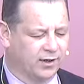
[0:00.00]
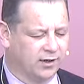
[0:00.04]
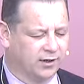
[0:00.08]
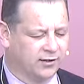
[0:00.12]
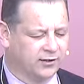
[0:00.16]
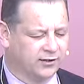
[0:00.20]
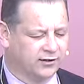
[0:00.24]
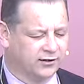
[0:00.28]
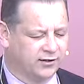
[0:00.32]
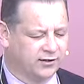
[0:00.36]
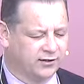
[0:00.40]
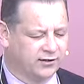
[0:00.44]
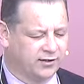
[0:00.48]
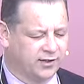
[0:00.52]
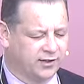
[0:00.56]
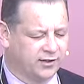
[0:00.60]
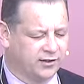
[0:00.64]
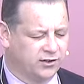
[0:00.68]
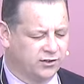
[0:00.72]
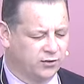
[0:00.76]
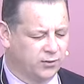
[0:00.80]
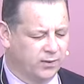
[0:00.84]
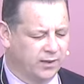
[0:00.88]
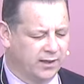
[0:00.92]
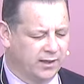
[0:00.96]
us
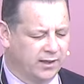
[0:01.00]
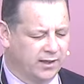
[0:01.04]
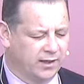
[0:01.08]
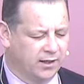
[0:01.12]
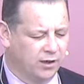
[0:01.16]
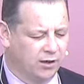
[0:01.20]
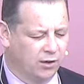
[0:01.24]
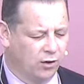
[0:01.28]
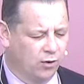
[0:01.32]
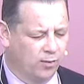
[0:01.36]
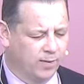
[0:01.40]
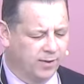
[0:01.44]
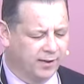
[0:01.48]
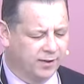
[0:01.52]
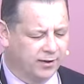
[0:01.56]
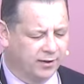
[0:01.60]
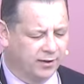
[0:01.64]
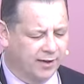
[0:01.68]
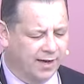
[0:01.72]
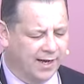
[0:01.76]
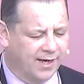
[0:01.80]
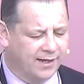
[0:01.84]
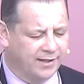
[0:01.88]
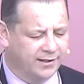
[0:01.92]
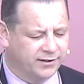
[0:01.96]
since we opened our
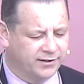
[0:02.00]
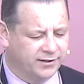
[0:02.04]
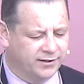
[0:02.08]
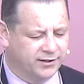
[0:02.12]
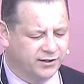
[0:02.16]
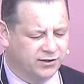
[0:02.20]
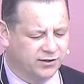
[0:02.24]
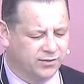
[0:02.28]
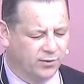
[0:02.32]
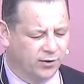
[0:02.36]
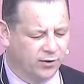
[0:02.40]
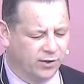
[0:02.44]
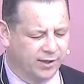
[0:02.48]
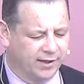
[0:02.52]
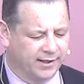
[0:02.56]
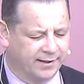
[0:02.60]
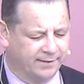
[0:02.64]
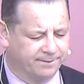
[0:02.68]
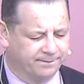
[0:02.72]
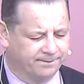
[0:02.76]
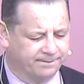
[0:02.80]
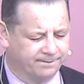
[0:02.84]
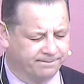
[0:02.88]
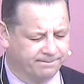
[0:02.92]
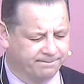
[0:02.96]
eyes this
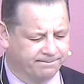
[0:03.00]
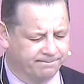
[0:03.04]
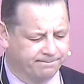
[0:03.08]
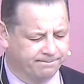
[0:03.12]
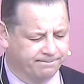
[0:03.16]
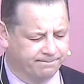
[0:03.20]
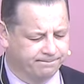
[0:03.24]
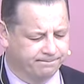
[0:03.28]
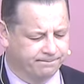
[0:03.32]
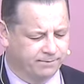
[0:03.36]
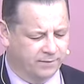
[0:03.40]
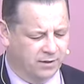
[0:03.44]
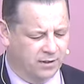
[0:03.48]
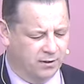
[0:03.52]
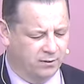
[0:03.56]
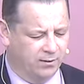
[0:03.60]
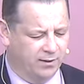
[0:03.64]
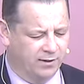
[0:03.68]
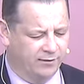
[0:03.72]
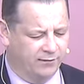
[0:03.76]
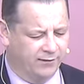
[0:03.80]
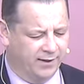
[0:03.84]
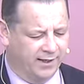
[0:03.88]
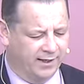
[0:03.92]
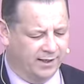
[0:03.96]
morning.
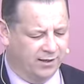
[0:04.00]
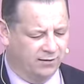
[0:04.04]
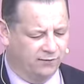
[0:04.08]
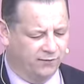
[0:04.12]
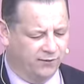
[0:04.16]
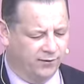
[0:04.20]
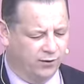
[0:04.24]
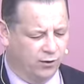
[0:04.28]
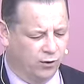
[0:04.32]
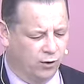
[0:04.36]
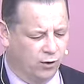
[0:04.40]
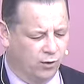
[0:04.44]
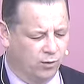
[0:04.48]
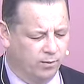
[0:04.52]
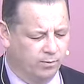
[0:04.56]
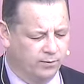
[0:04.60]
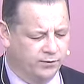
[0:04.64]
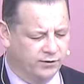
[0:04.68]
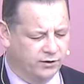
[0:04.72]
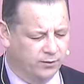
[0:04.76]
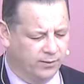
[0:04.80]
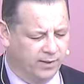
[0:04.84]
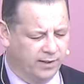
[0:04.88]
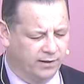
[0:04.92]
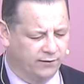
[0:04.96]
We thank you for the
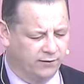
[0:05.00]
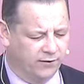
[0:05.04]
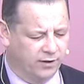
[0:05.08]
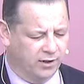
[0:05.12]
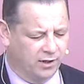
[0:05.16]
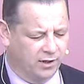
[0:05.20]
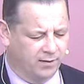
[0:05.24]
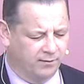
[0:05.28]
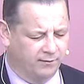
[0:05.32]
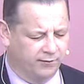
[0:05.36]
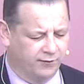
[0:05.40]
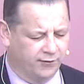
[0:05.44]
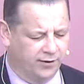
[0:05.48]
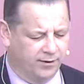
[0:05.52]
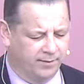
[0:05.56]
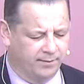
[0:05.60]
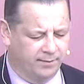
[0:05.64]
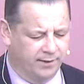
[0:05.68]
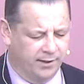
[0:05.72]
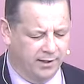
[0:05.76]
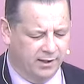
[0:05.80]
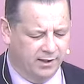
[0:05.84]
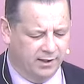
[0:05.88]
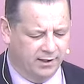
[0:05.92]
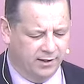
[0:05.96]
homes that we have come
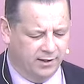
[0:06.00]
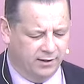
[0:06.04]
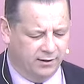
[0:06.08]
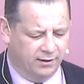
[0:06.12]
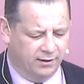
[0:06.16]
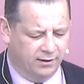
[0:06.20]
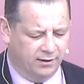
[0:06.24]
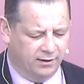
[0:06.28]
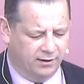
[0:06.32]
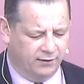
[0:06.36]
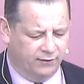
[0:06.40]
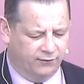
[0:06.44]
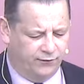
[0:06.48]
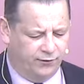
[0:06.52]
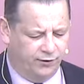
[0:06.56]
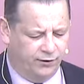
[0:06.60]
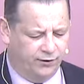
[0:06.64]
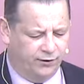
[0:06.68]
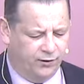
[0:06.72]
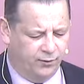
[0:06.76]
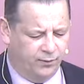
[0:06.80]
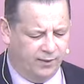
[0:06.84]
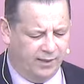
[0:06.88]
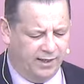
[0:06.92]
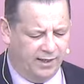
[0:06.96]
from, the food
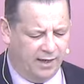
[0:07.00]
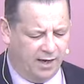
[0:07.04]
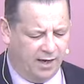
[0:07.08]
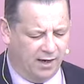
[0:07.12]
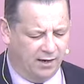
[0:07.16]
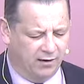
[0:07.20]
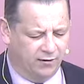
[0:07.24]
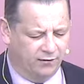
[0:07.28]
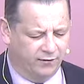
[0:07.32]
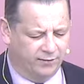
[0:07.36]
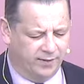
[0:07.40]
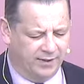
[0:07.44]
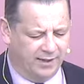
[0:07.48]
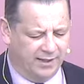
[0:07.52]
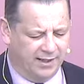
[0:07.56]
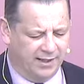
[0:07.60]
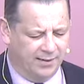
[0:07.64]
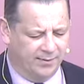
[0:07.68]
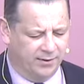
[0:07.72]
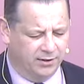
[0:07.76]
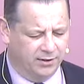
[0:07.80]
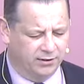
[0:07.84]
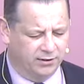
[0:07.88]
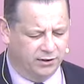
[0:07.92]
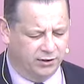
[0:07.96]
that we have been
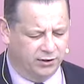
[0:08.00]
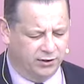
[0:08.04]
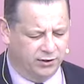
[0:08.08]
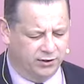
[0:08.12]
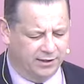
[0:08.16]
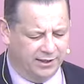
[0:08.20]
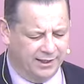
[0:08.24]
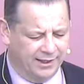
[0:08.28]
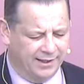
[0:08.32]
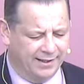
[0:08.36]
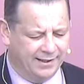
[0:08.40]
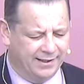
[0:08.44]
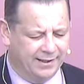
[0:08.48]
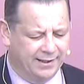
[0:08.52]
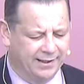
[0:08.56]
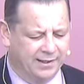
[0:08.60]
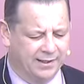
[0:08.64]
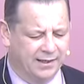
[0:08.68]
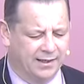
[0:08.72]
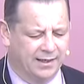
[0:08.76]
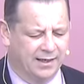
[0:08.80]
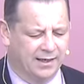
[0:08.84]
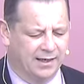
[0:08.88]
able to take,